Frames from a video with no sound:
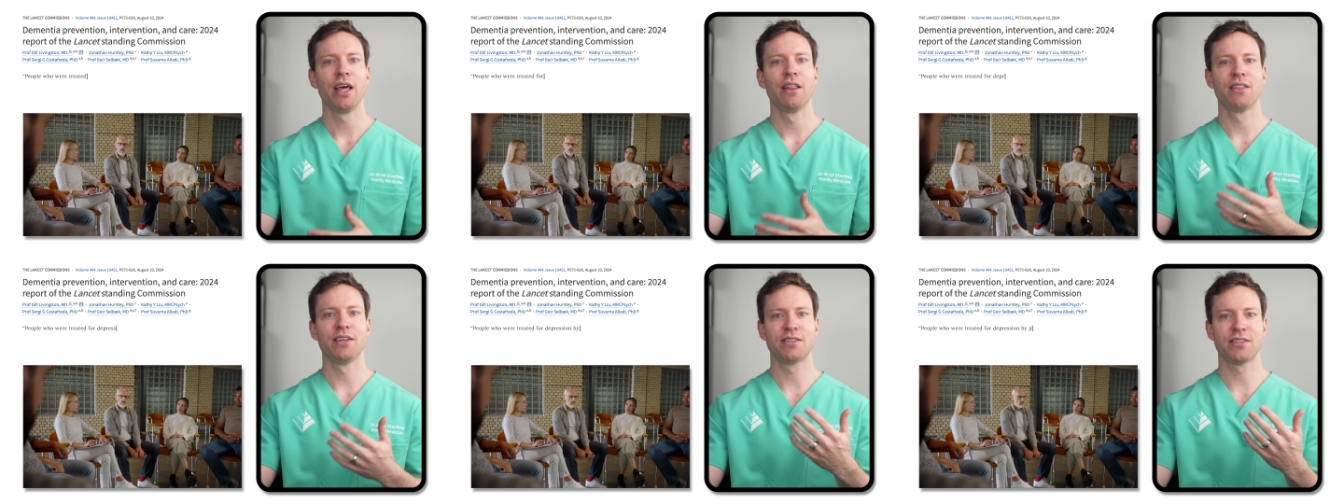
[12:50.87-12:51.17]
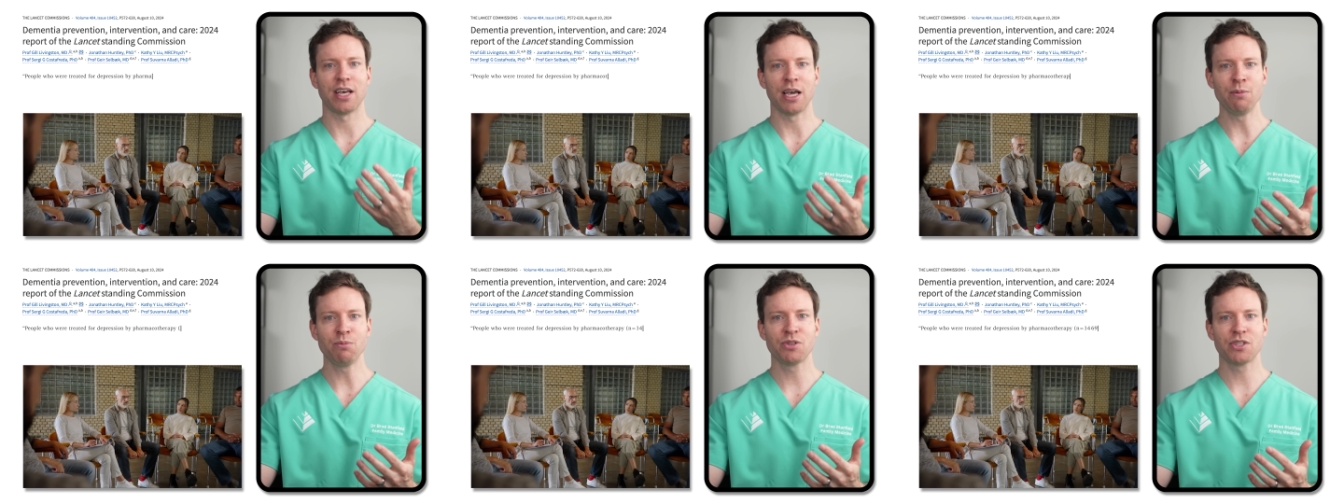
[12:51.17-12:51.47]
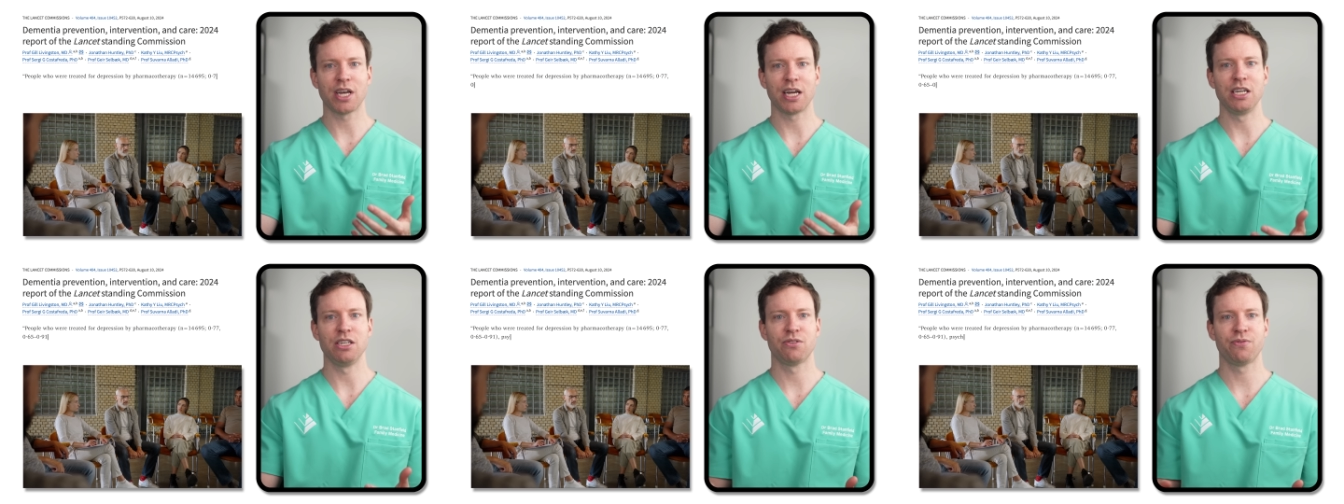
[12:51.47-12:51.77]
The same
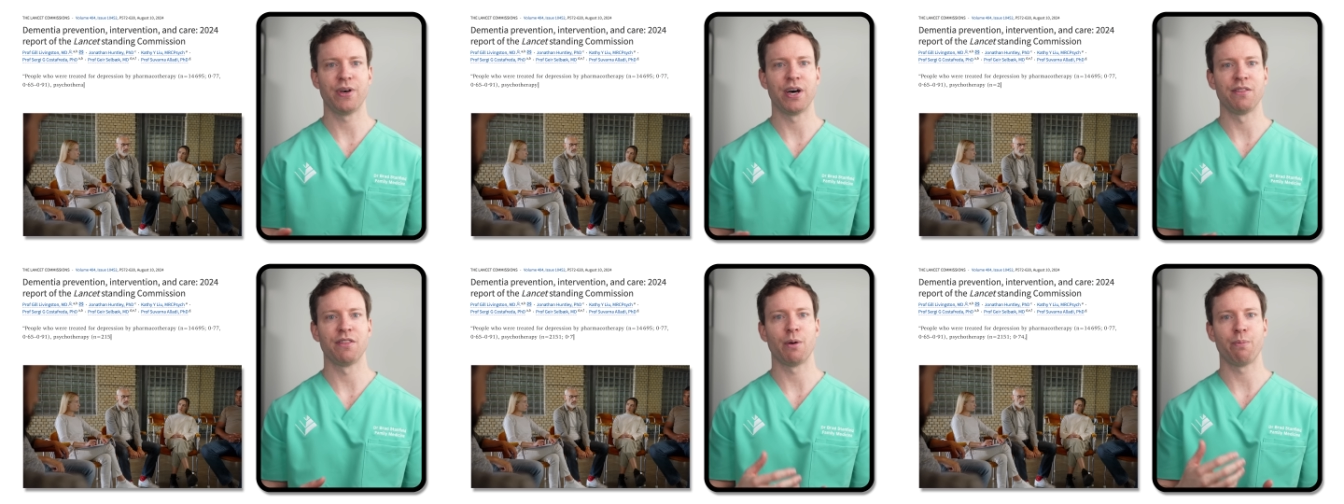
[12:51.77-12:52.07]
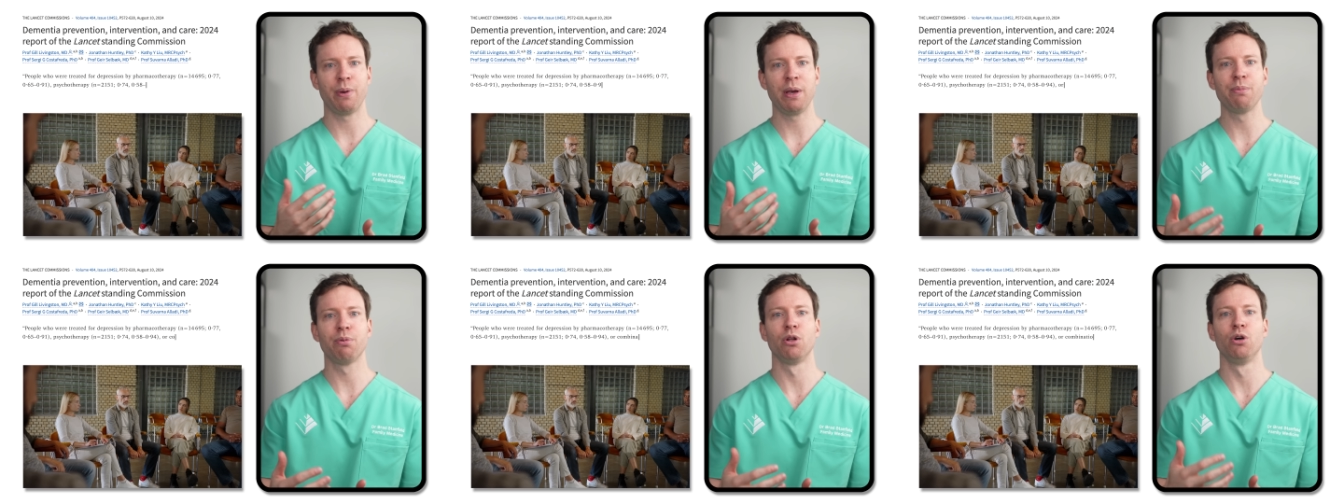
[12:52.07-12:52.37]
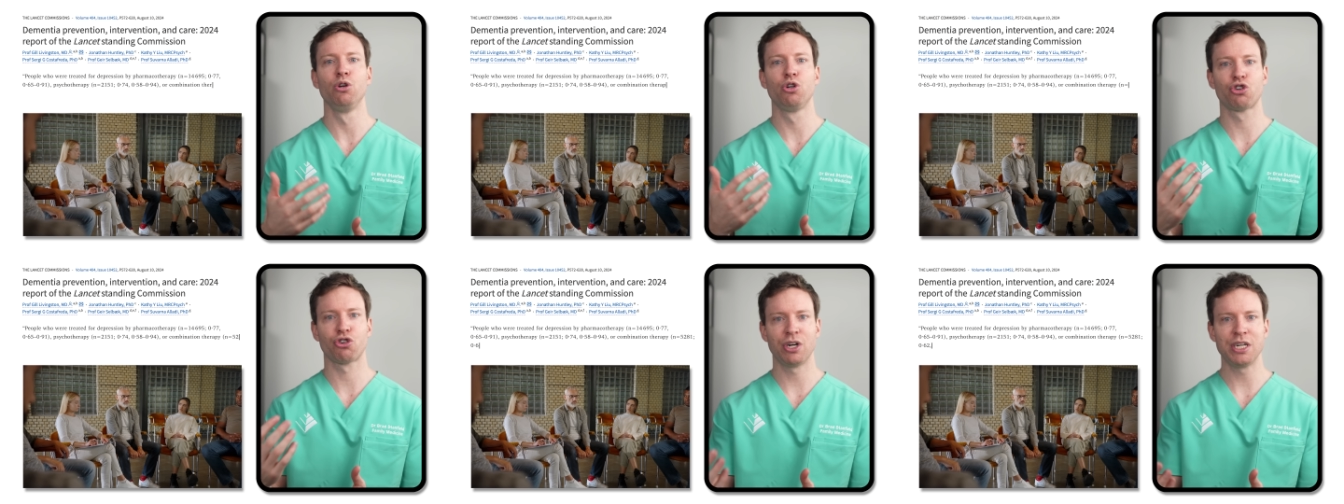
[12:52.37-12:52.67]
studies found that people
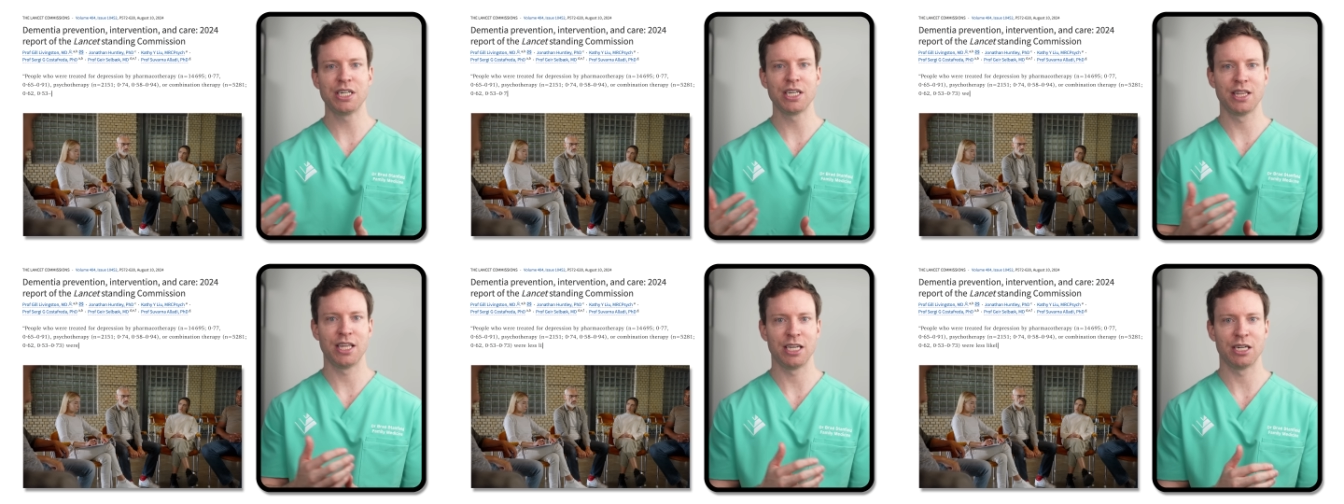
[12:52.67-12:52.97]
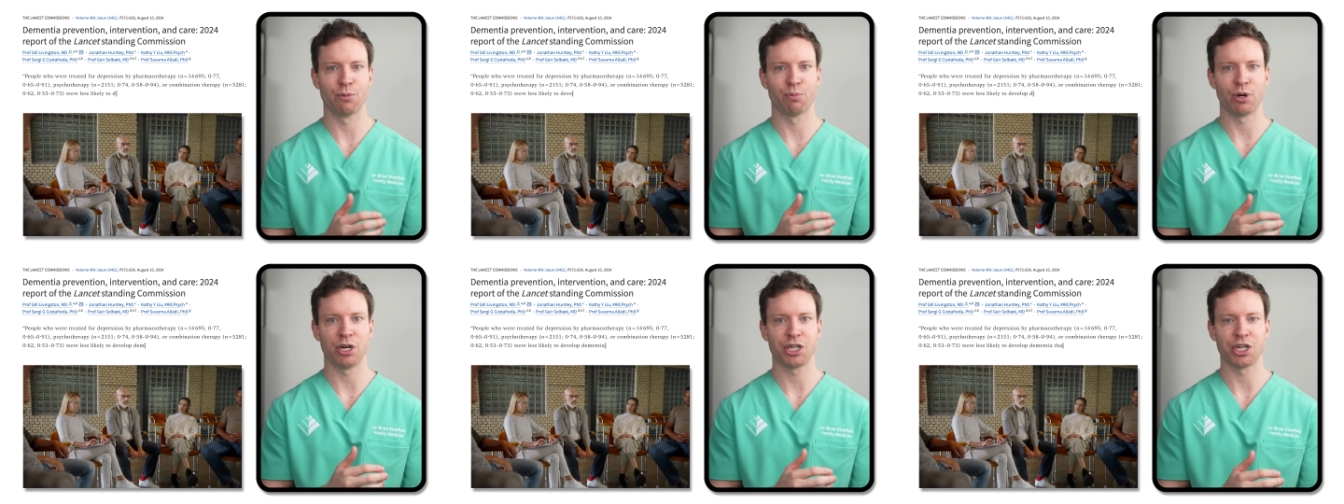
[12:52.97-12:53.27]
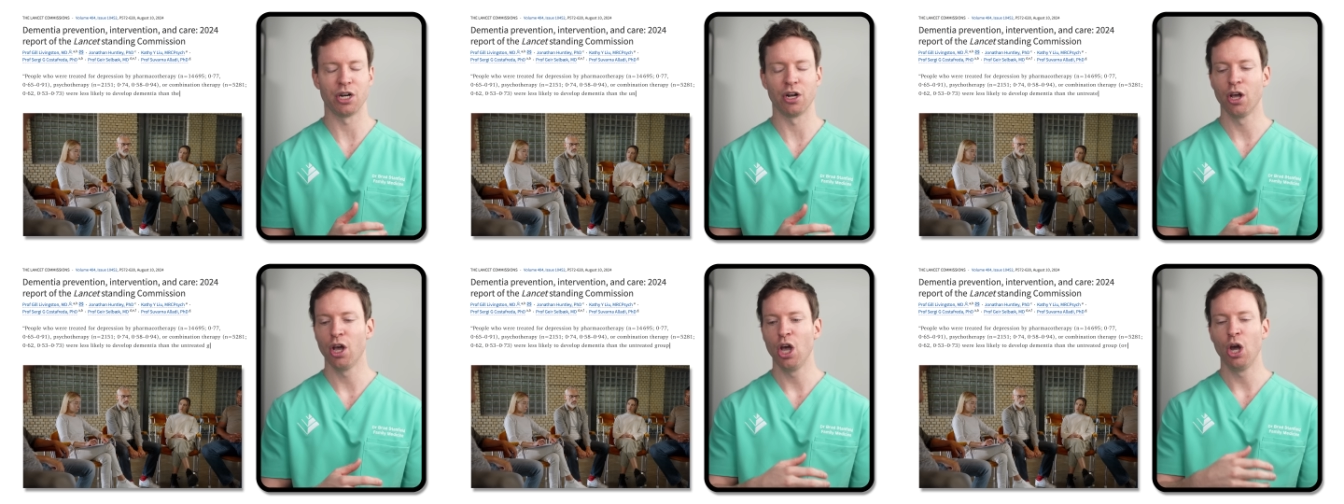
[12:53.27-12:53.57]
who treated their
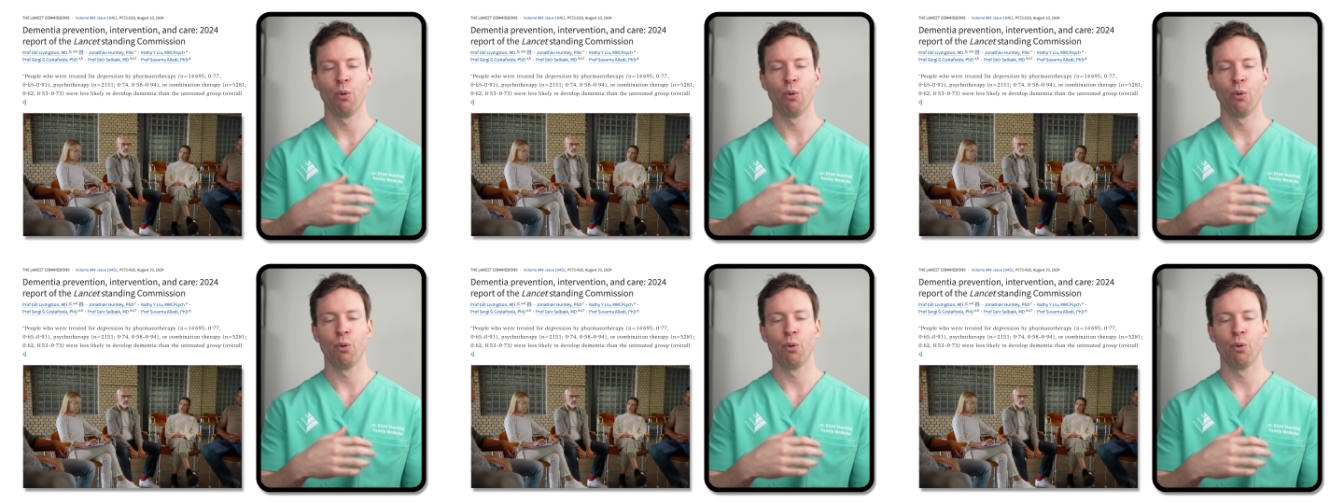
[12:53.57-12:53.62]
depression,